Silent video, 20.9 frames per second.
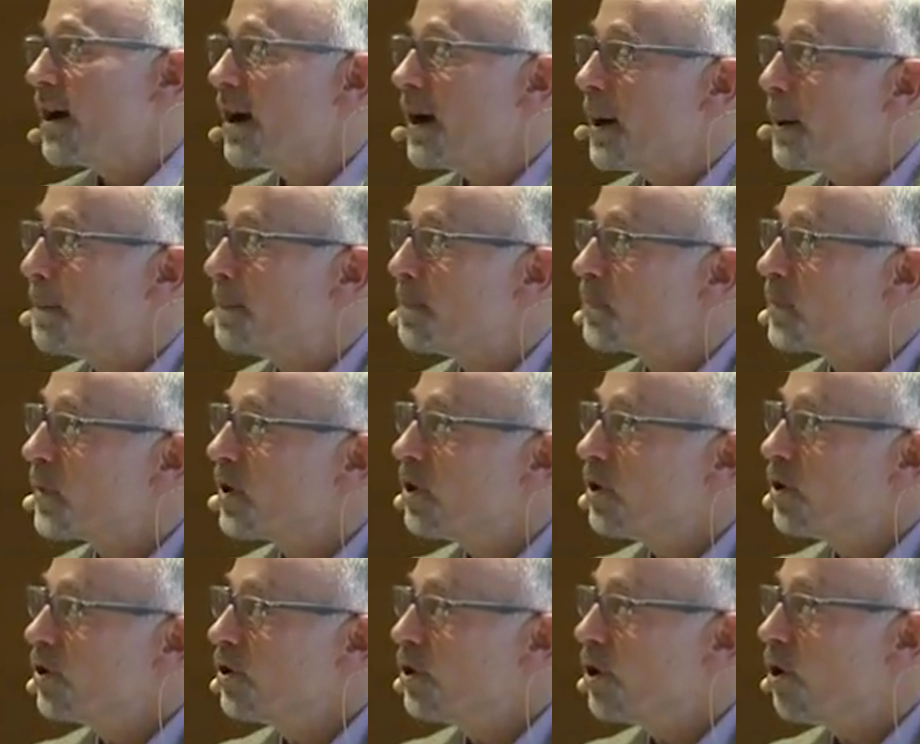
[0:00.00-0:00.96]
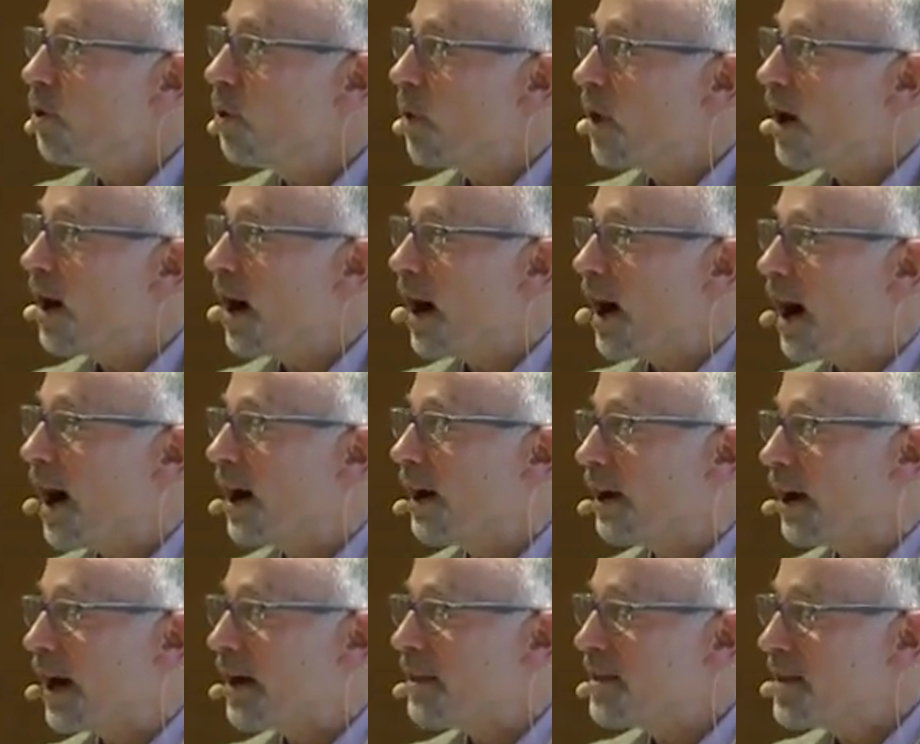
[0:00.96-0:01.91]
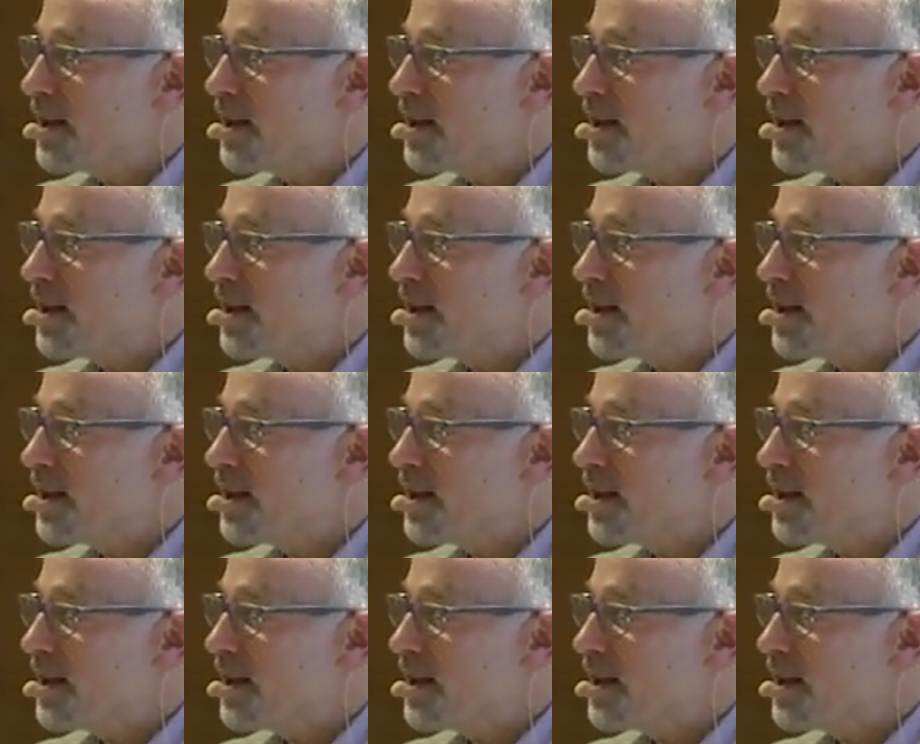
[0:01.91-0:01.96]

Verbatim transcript: Um, you know, I, I,